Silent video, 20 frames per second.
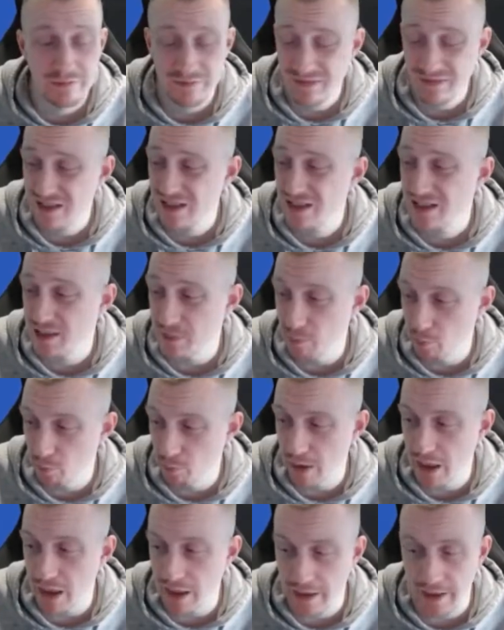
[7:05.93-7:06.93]
That's a
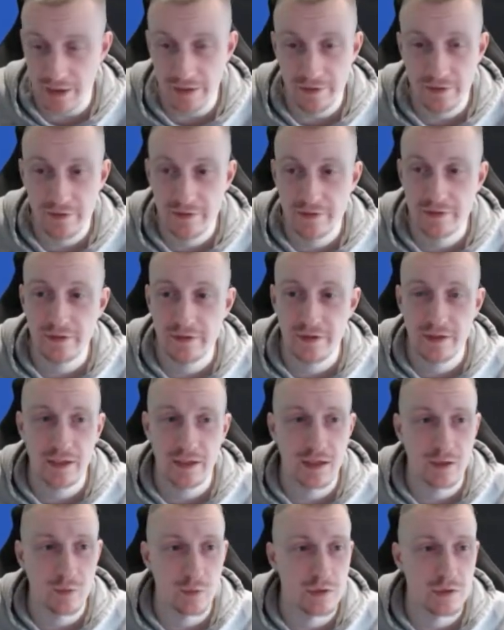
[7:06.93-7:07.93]
bargain. I think
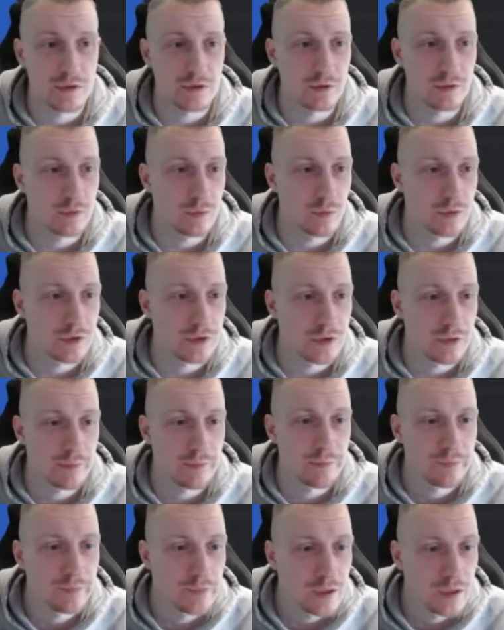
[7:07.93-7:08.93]
I want to go and watch them.
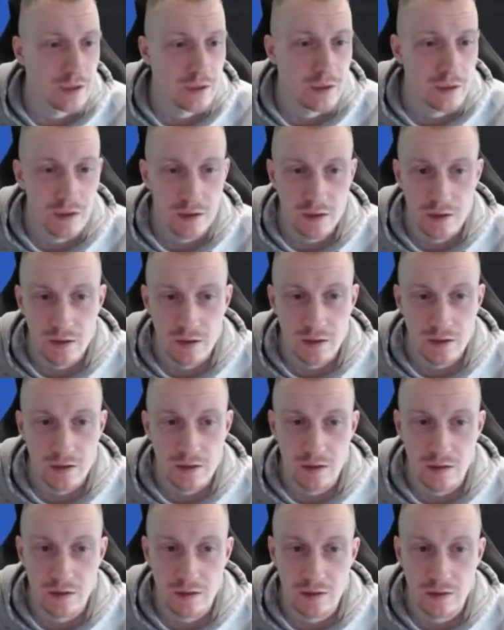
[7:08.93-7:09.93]

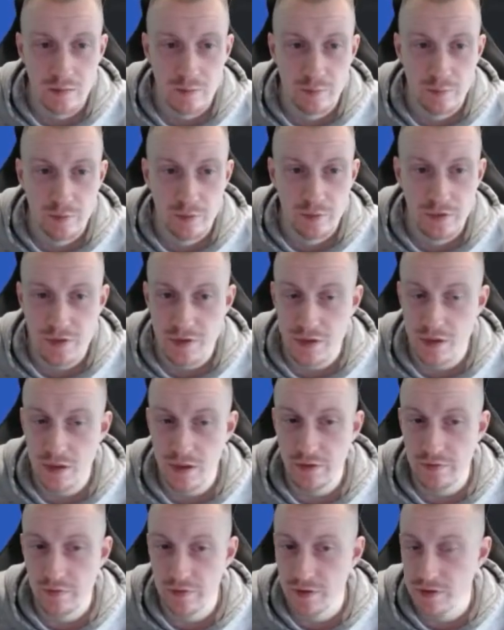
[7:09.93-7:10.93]
Bunce has
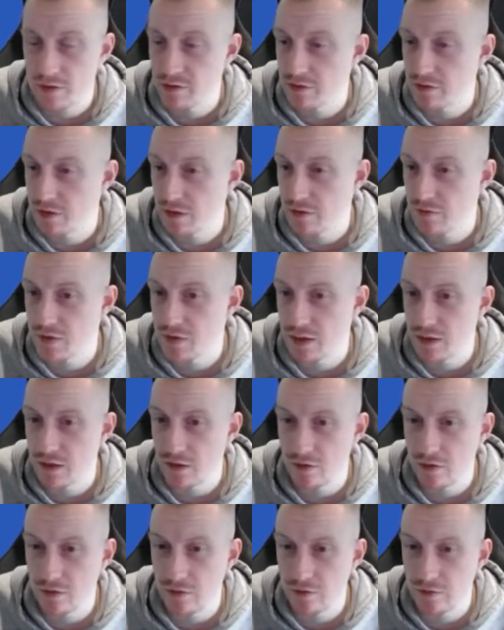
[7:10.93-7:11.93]
left, that's because I've
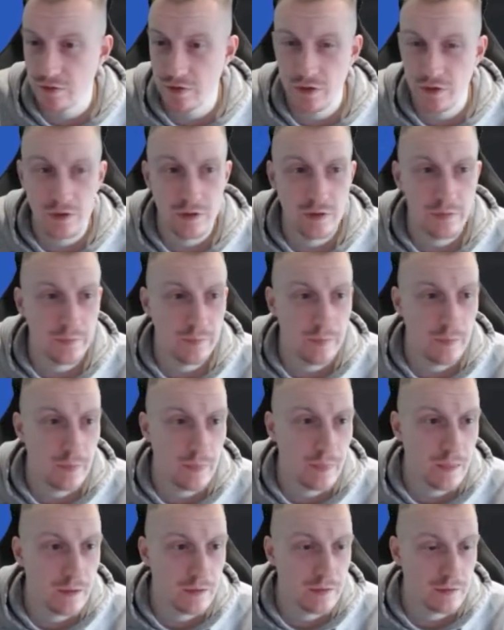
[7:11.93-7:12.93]
taken over.
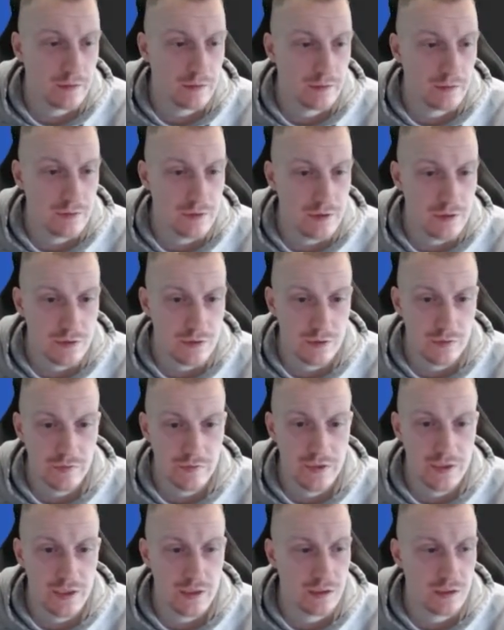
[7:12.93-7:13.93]
So
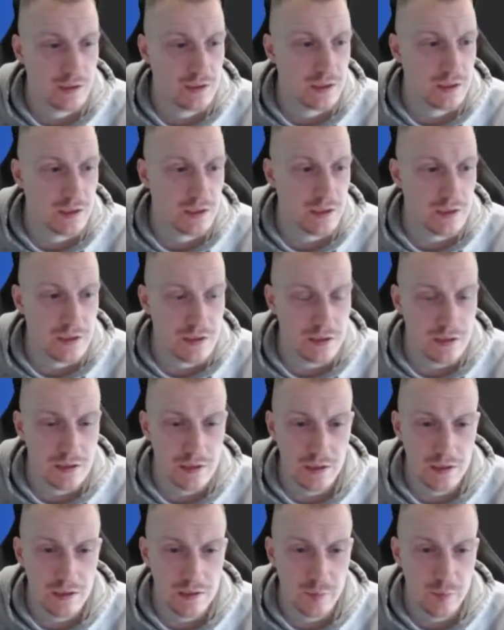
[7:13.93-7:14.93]
facilities,
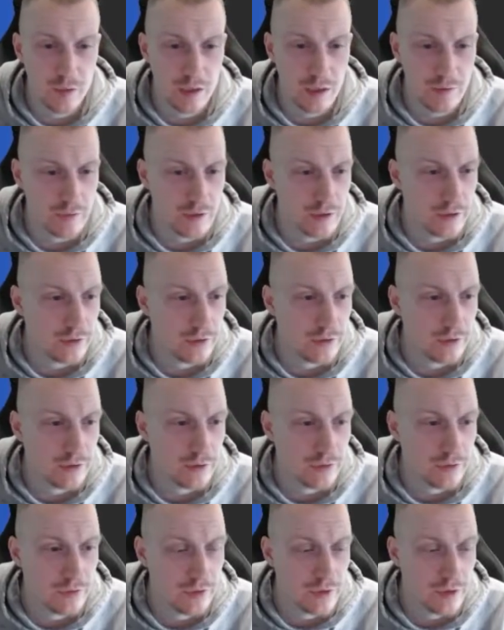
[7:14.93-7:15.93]
it's privately
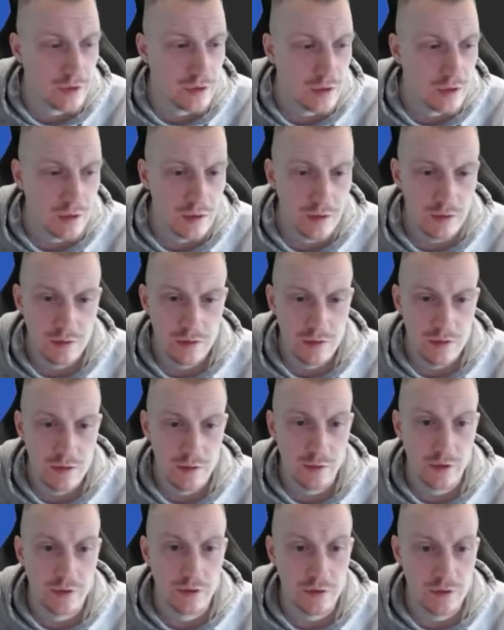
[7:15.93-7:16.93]
owned, so
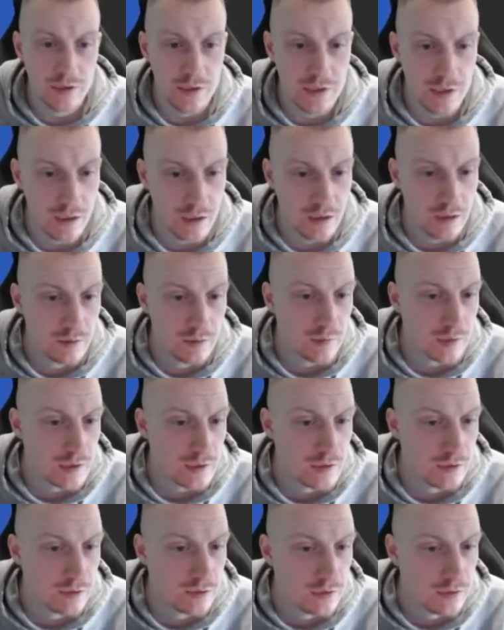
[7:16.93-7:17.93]
we own the stadium, that's
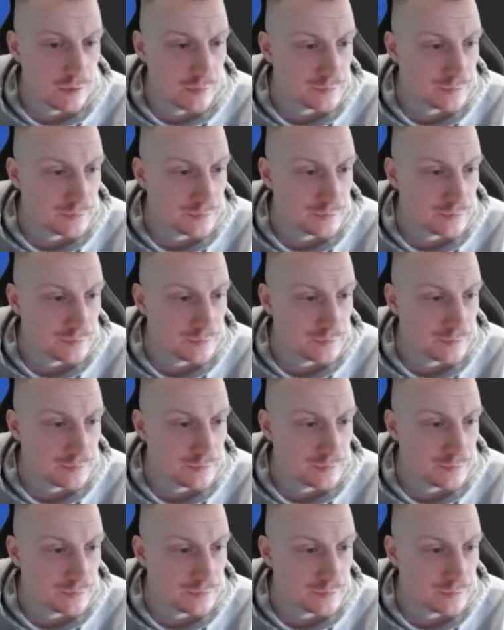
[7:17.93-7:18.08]
good.